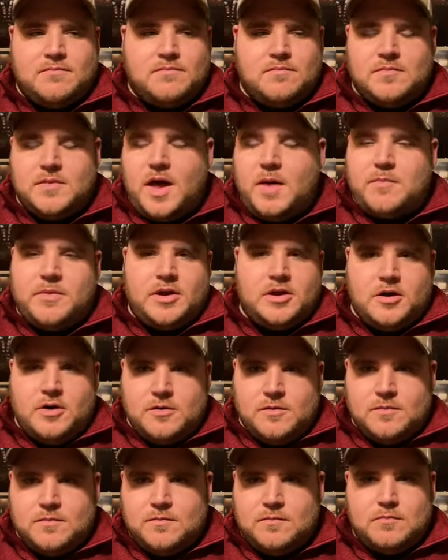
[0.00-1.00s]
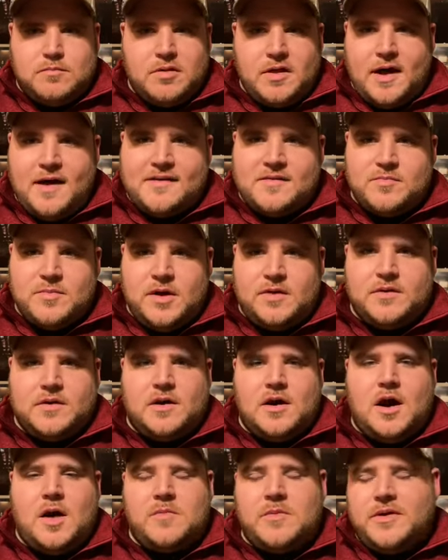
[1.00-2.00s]
let me know, blast me in the
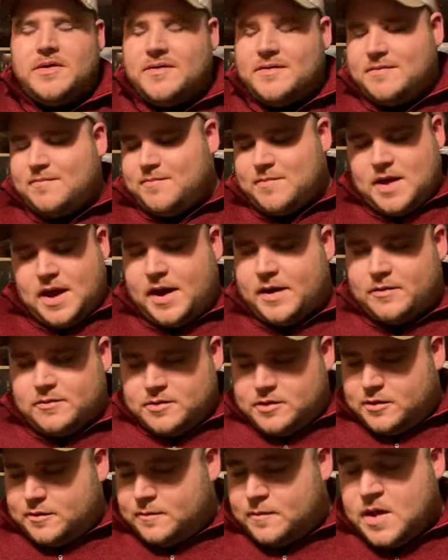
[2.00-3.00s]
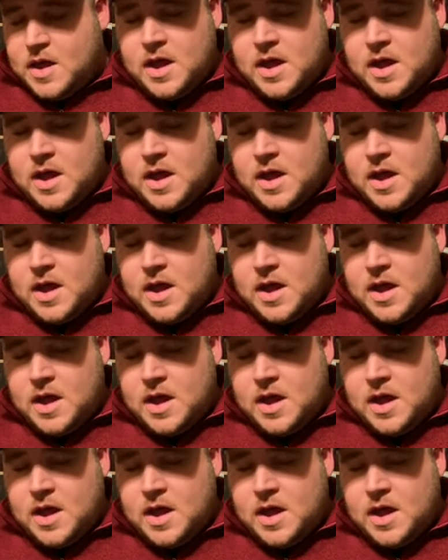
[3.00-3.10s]
comments. I don't know.